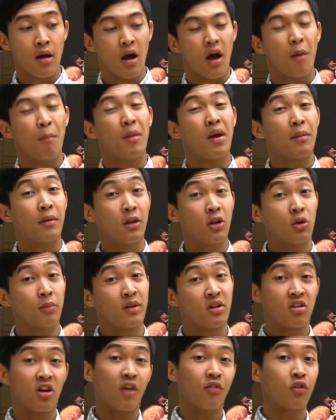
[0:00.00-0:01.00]
maybe a little bit
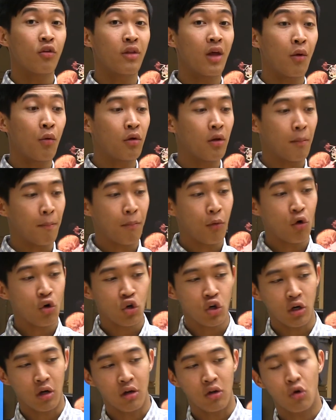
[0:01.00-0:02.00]
softer than that one and
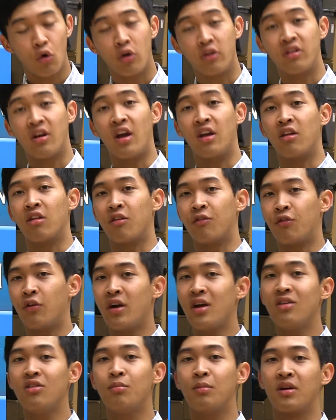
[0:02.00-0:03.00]
pushing it towards the end of the
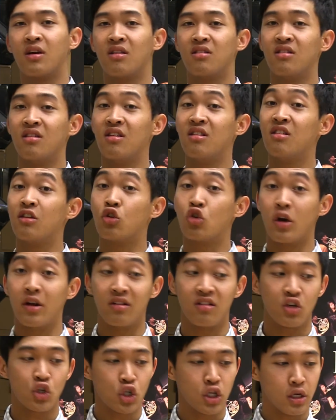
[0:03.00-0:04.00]
phrase, because it is a
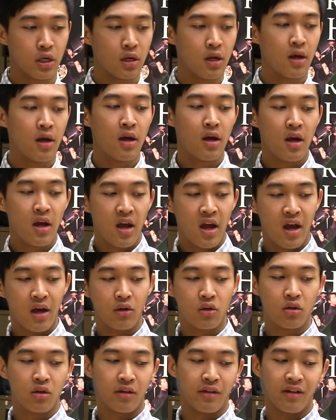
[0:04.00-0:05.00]
transition
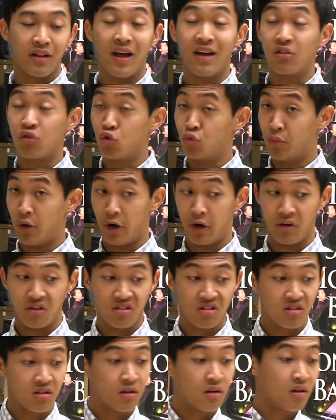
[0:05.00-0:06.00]
into the last 2
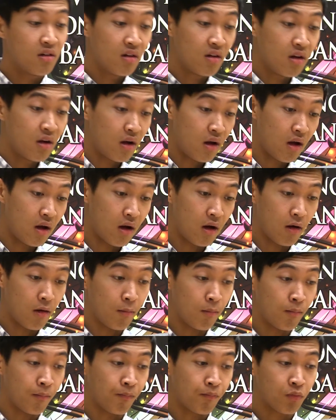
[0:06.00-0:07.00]
bars.
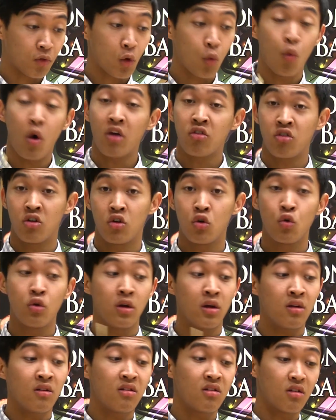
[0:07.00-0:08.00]
Watch your
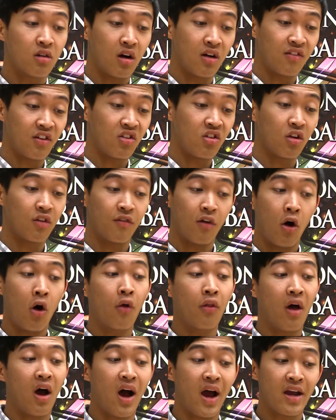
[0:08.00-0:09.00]
tunings, obviously, of all the
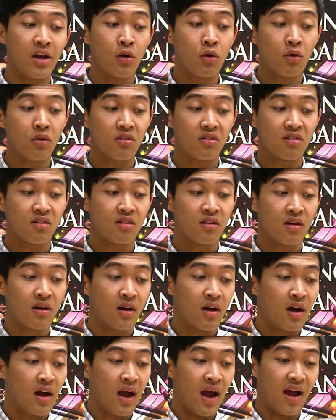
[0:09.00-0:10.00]
high notes,
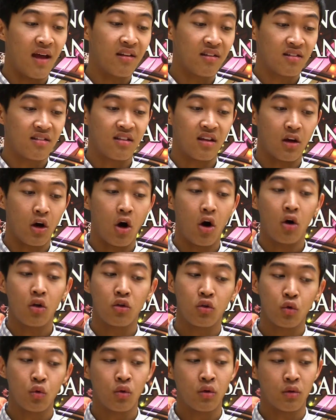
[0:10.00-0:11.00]
as they all
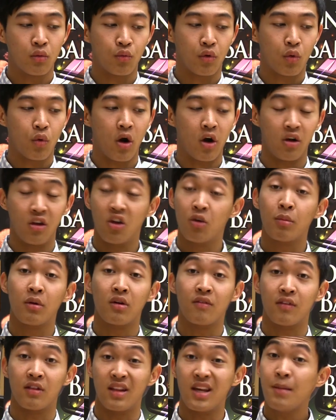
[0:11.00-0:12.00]
do require a little bit
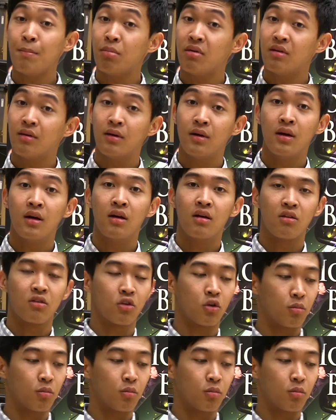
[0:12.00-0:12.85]
of a leap. So